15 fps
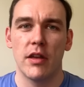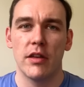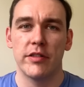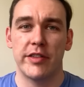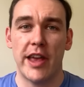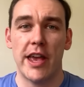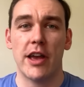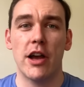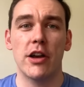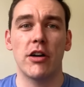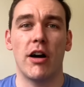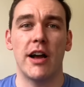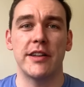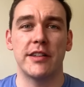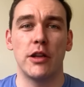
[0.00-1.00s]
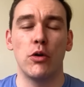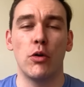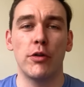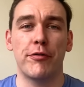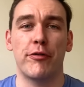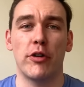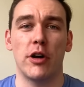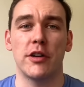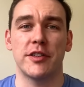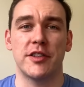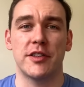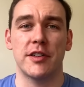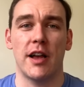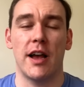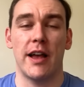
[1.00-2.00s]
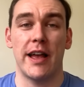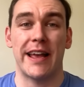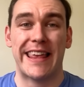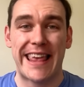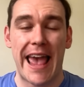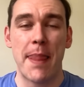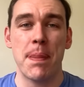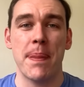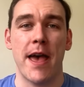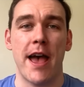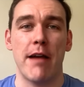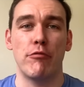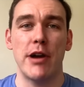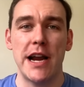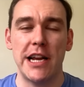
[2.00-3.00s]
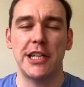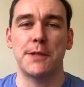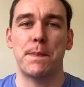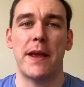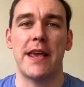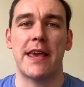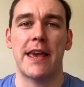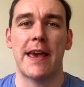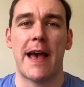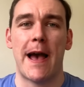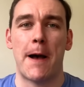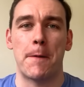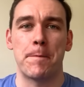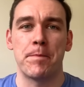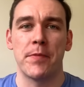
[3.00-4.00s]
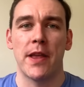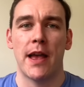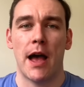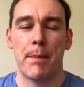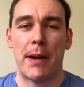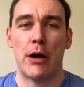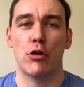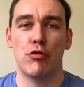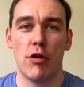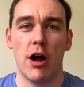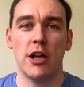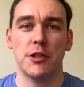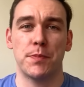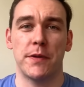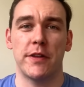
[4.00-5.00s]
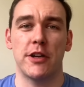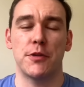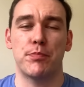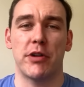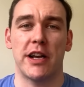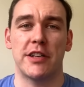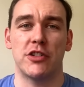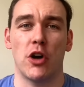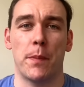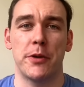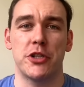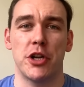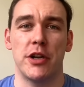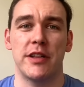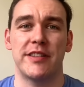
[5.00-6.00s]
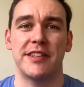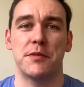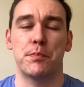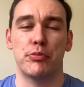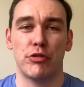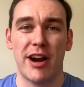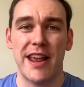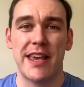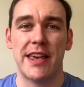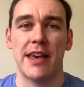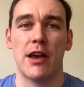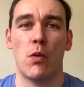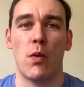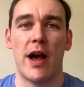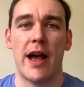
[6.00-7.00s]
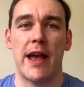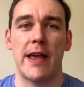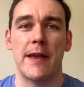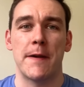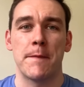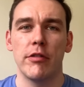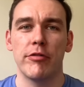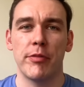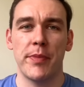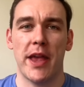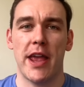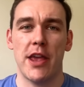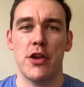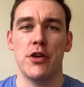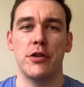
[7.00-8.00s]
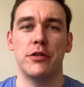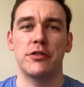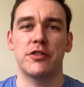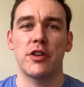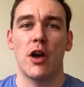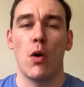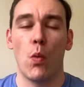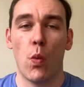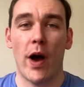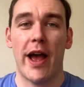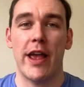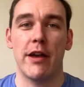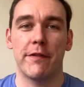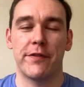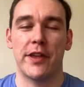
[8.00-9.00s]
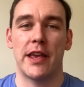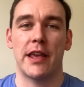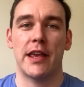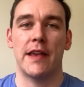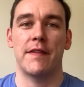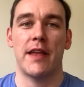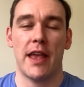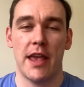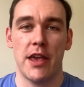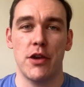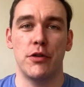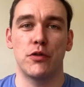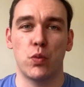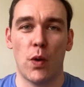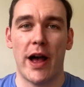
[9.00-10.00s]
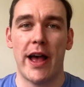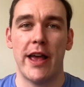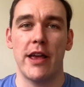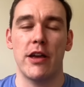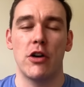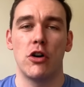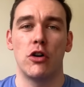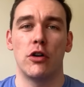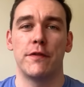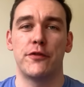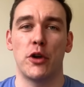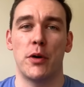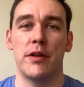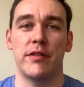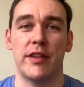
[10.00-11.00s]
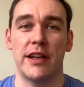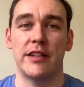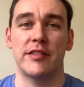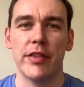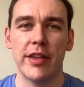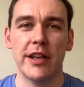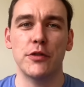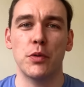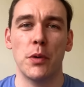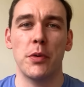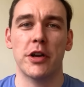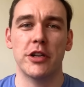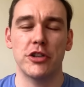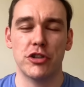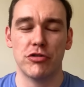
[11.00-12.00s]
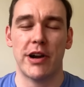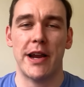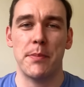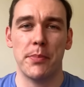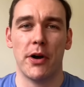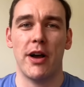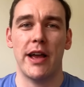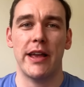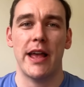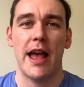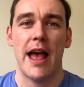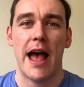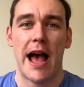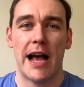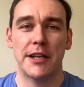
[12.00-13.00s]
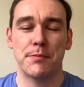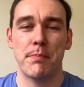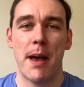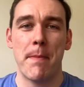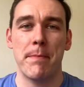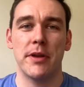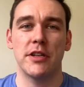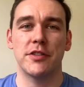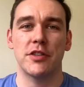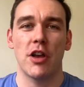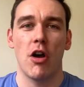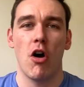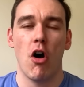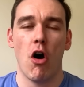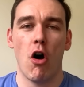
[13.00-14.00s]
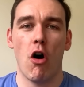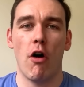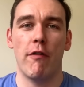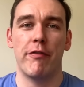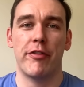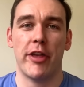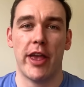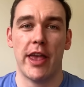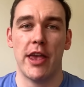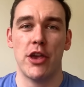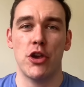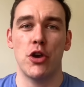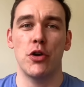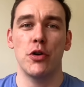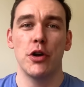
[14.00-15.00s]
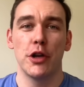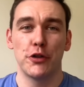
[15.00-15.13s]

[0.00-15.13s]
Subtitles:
So there you go, guys. Lord Frost, again there, really speaking out about grasping those Brexit opportunities, breaking away from the EU's way of thinking, the EU's way of doing things, things we were constrained by as members of the EU.